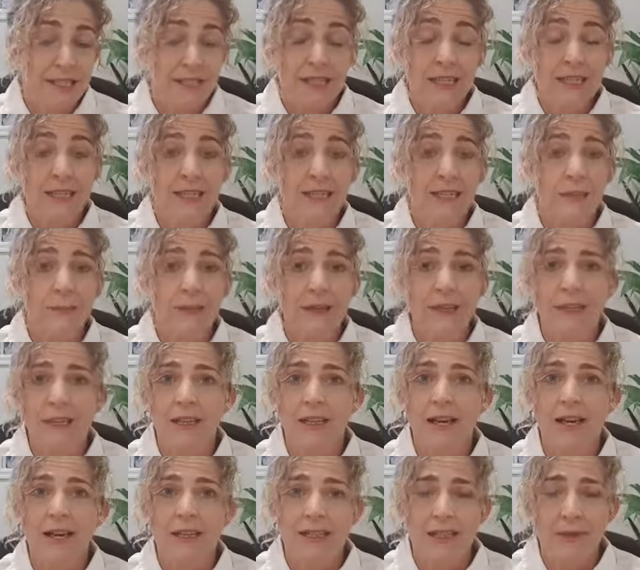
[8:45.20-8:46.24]
in a spin
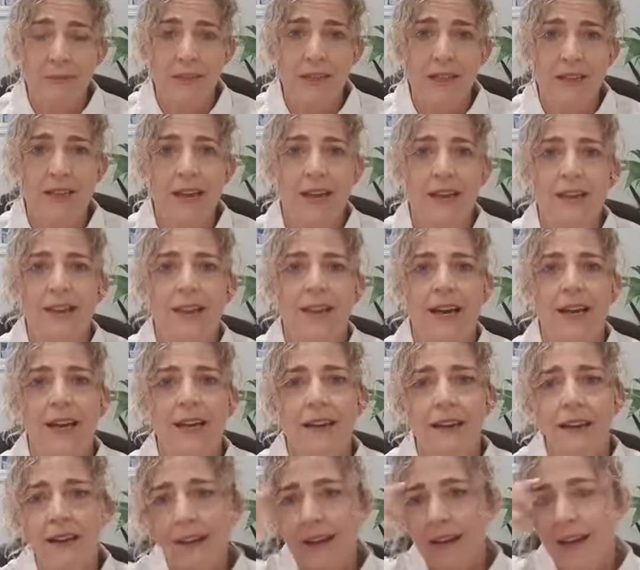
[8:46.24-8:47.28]
class, something like
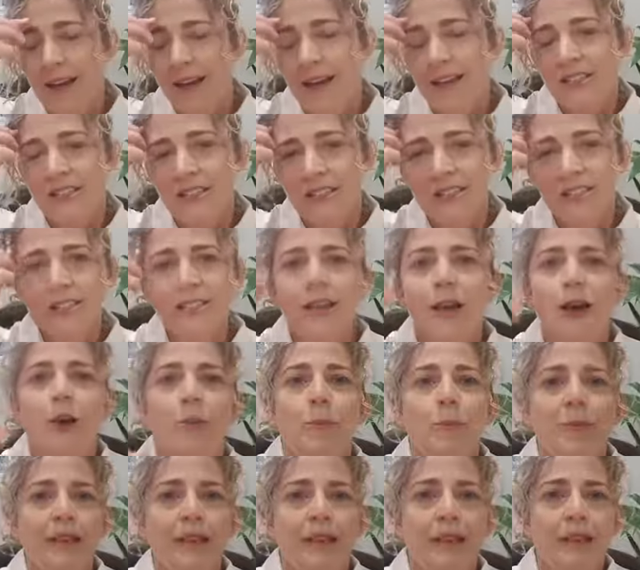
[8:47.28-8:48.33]
that, and just
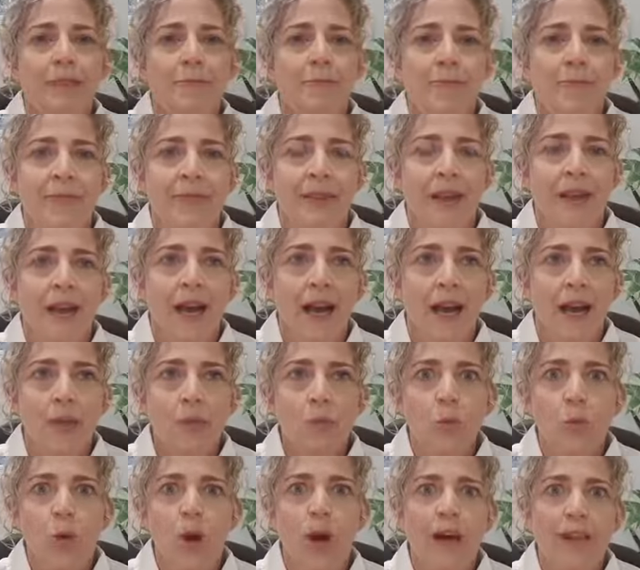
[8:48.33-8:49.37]
helping
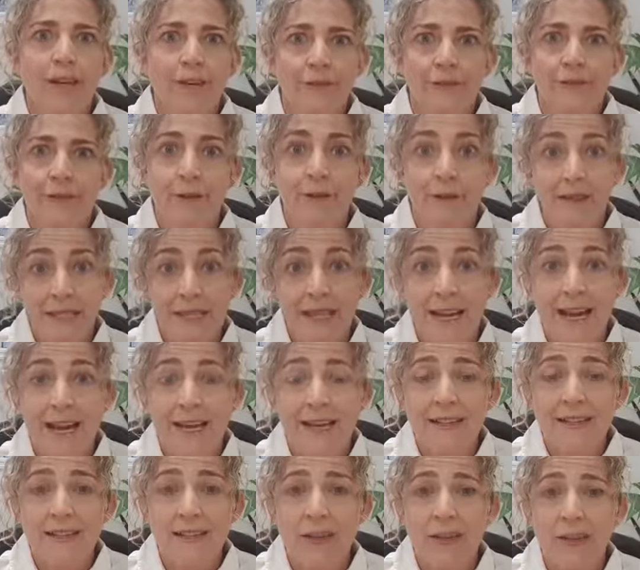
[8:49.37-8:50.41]
unwind from the
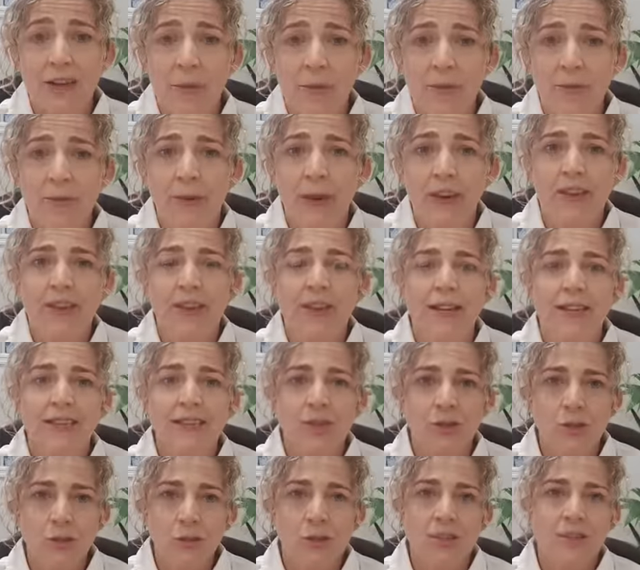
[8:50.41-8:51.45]
day. So a couple of my
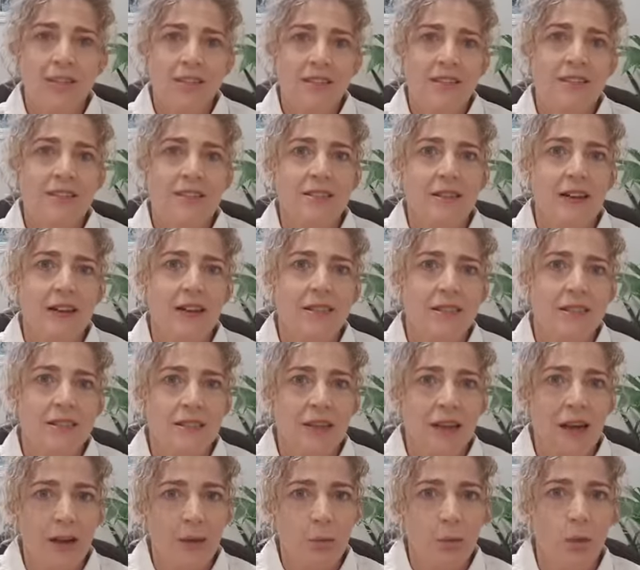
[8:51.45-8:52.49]
clients use exercise
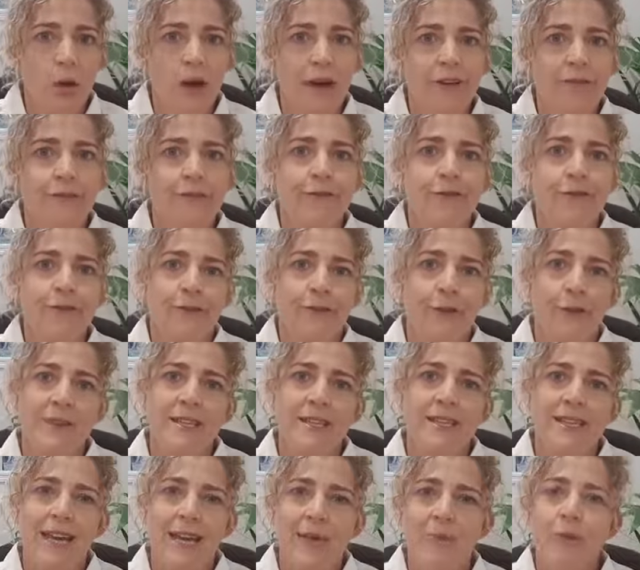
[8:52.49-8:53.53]
to unwind from the
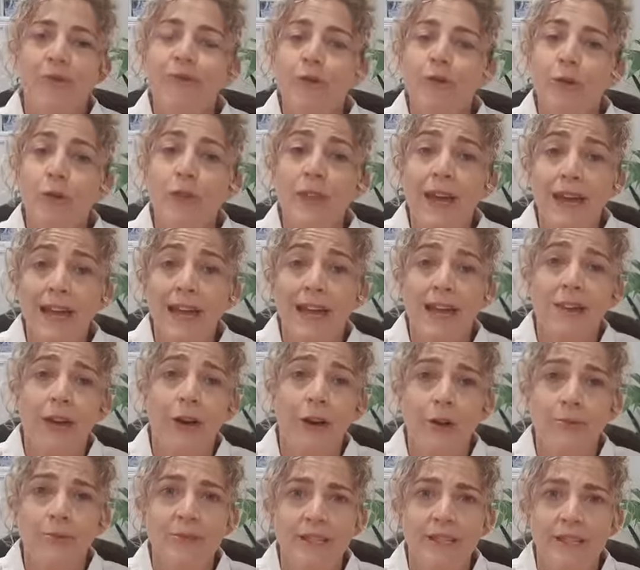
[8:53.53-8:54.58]
day before they head
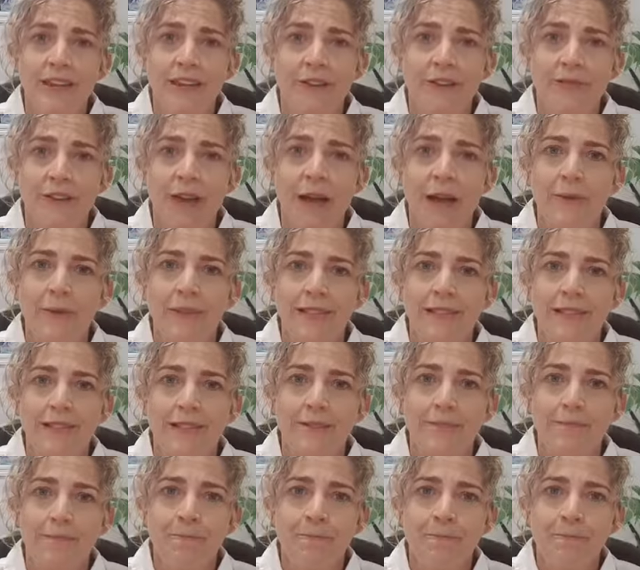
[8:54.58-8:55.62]
home to their
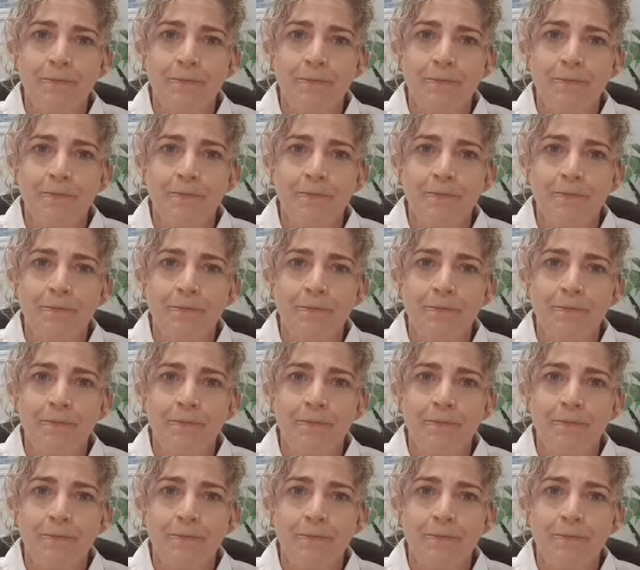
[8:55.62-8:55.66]
families.